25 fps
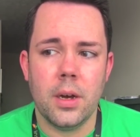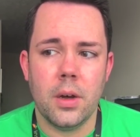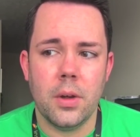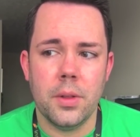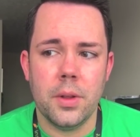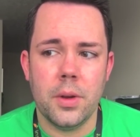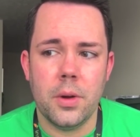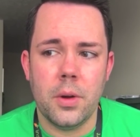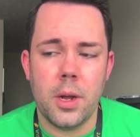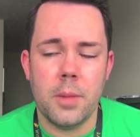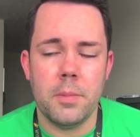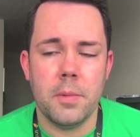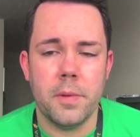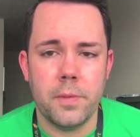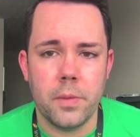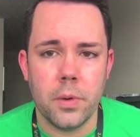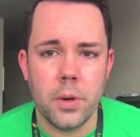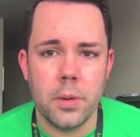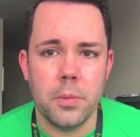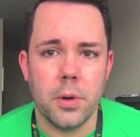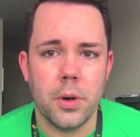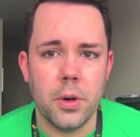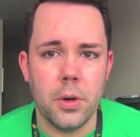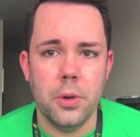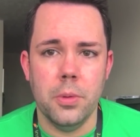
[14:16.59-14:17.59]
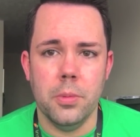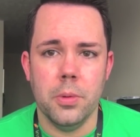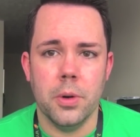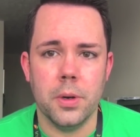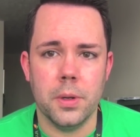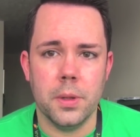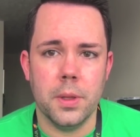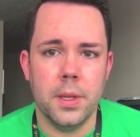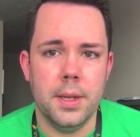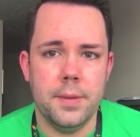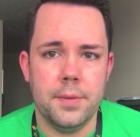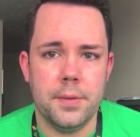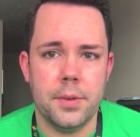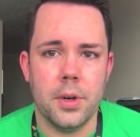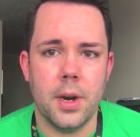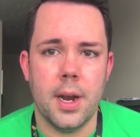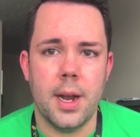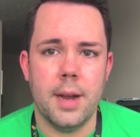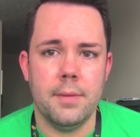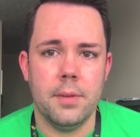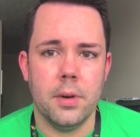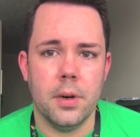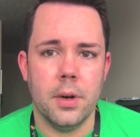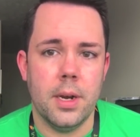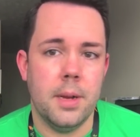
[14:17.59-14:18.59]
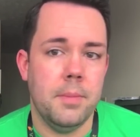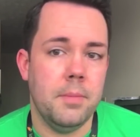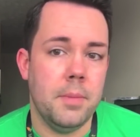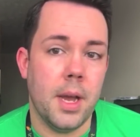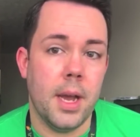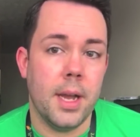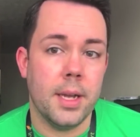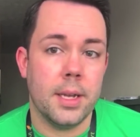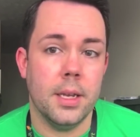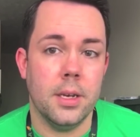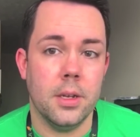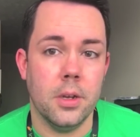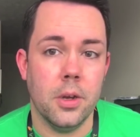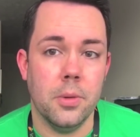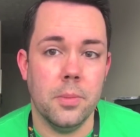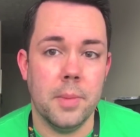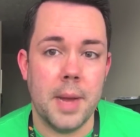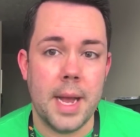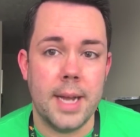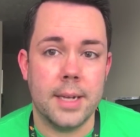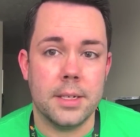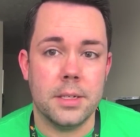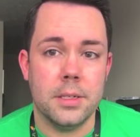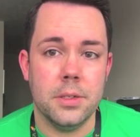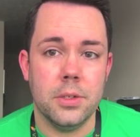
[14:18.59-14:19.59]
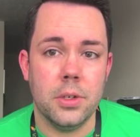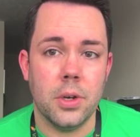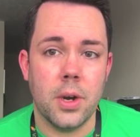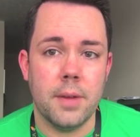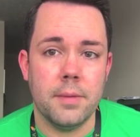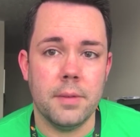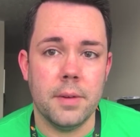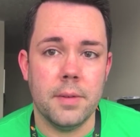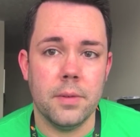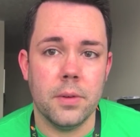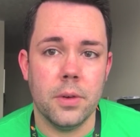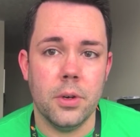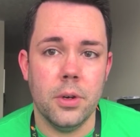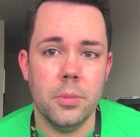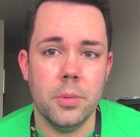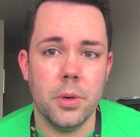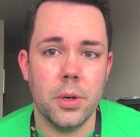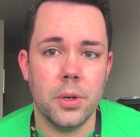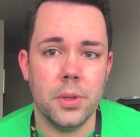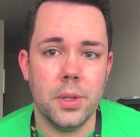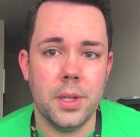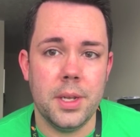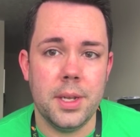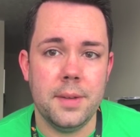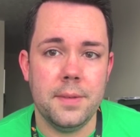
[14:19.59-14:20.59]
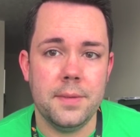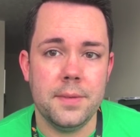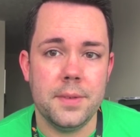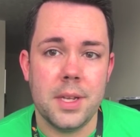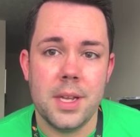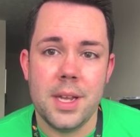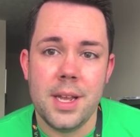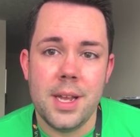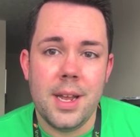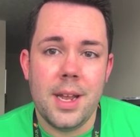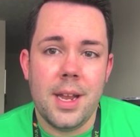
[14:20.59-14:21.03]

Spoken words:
although I'm a former Uber and Lyft driver, am not going to go back to driving for Uber and Lyft,